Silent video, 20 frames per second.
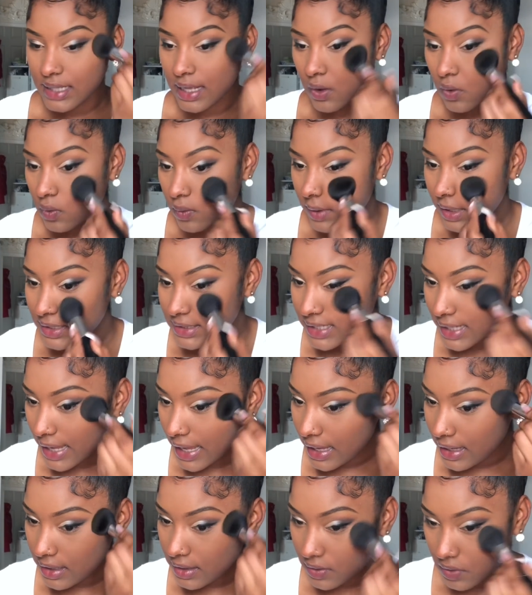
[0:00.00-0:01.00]
I always
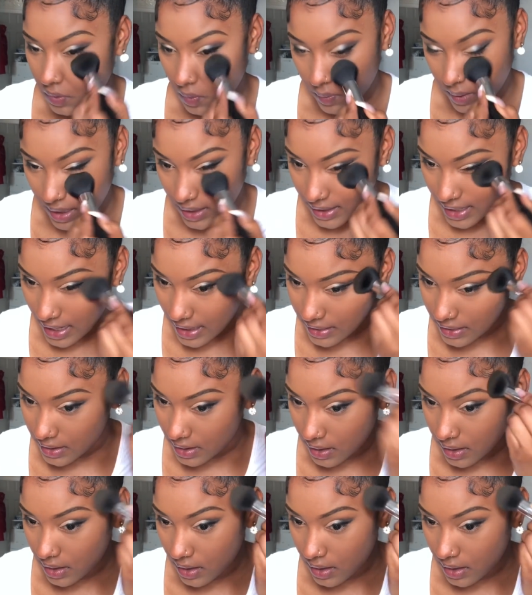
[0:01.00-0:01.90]
like the way that